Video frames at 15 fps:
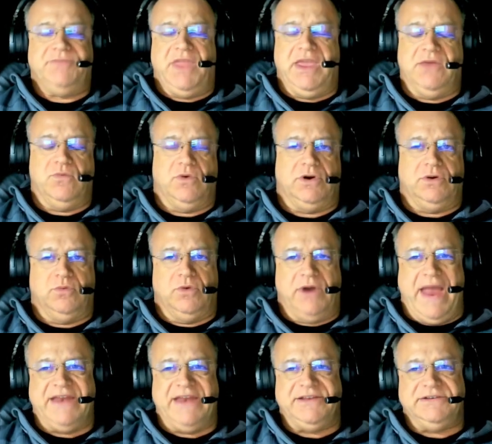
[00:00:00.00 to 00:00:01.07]
And we're
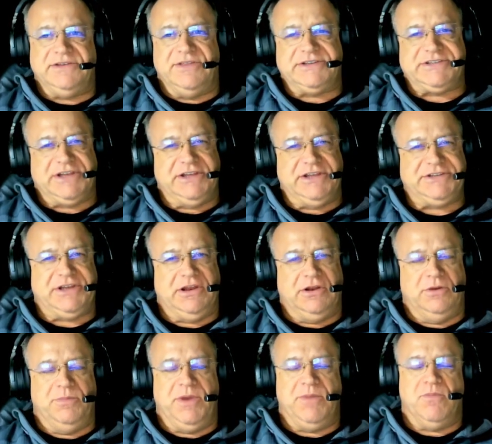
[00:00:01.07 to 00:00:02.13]
adding to this list a
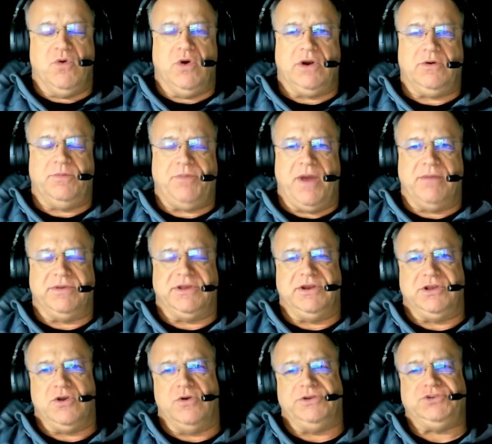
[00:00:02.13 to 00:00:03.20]
little bit more. We're probably going
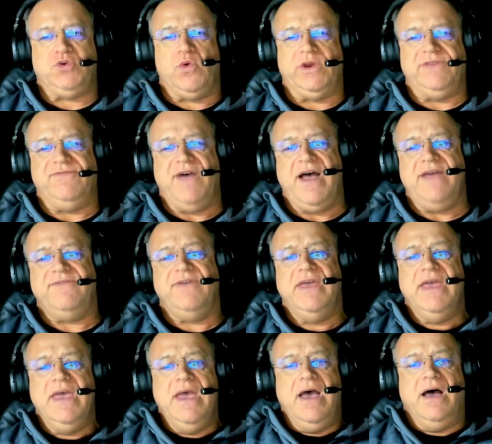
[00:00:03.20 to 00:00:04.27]
to go to 25.
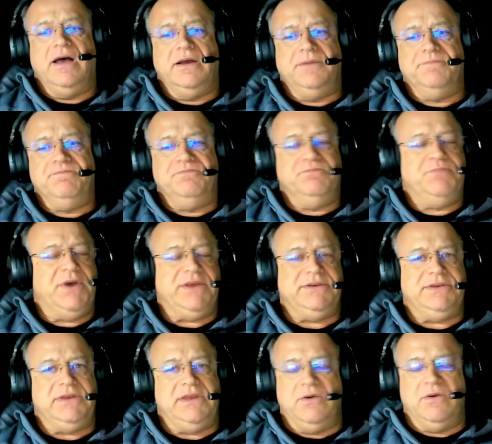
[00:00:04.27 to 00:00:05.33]

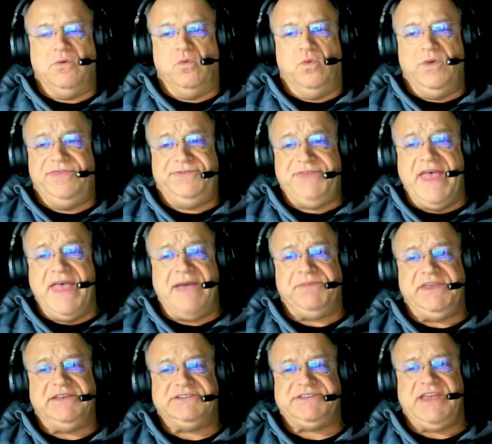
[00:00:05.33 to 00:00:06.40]
But with that
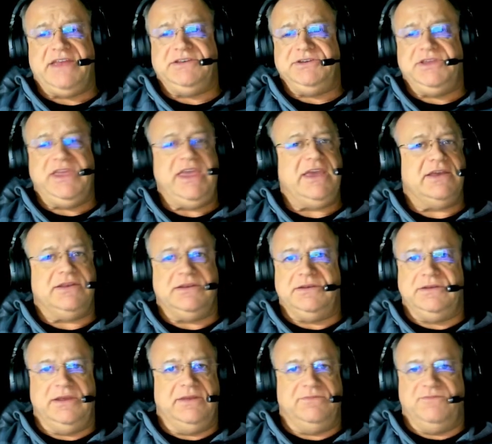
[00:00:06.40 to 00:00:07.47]
being said, can't
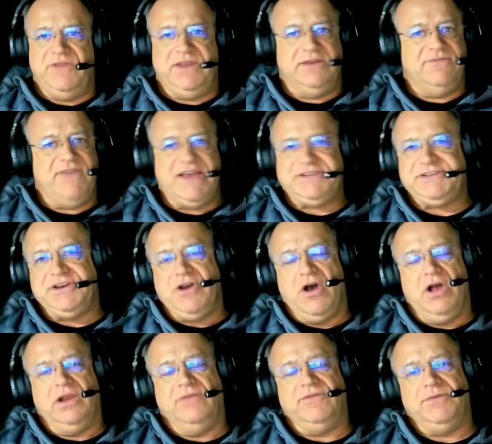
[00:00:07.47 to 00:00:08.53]
invest in
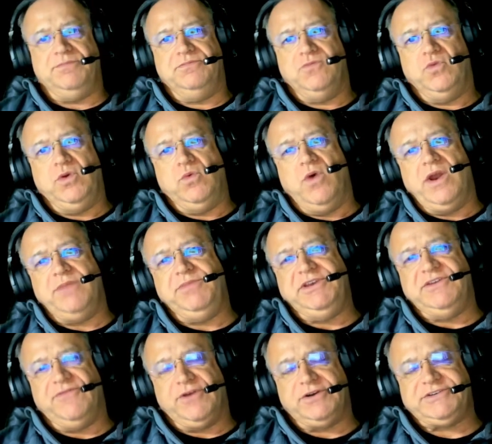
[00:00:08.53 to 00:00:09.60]
all of them. We want to be
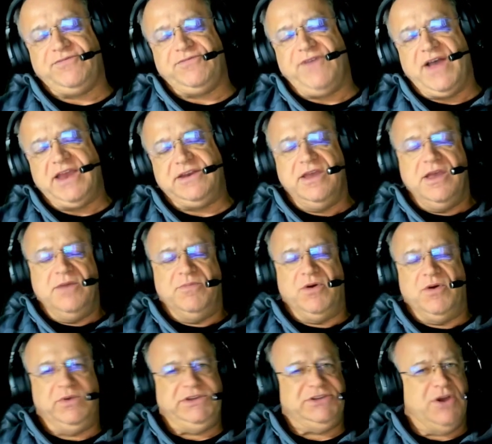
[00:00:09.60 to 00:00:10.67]
diversified,
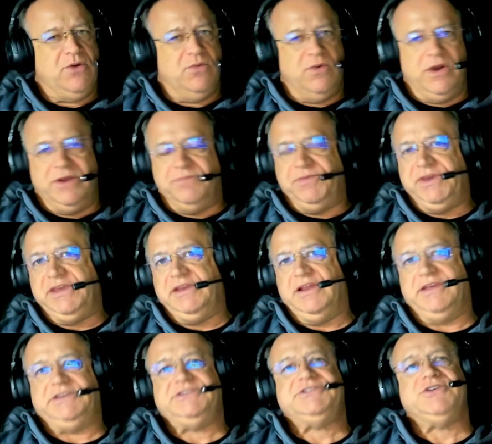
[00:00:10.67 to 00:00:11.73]
but we don't want to be
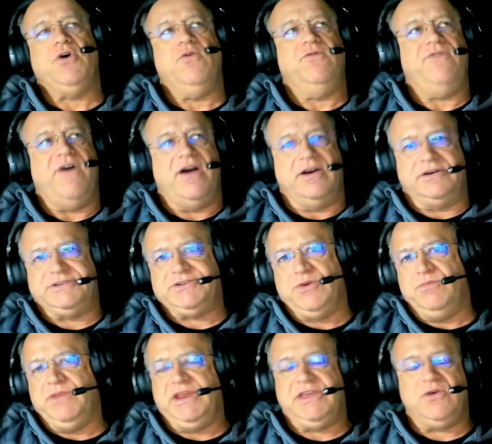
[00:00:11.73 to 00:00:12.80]
like so
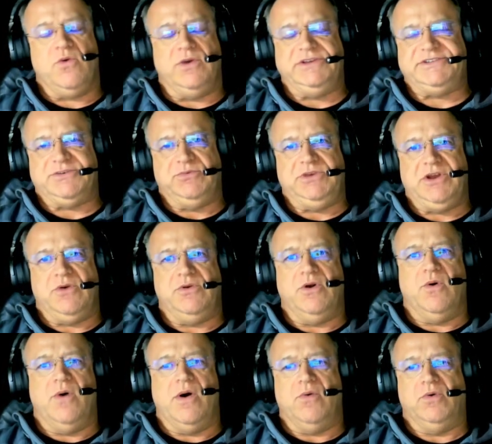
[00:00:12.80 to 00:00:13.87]
many coins that we don't
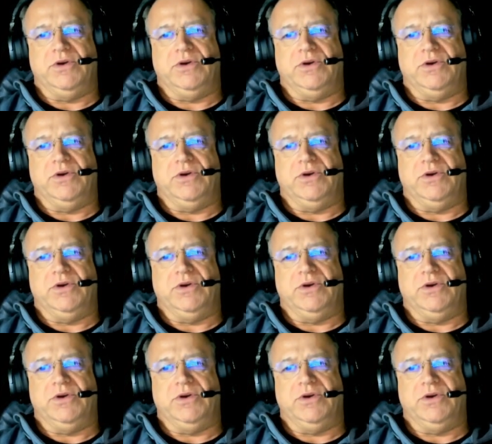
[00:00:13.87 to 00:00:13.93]
know what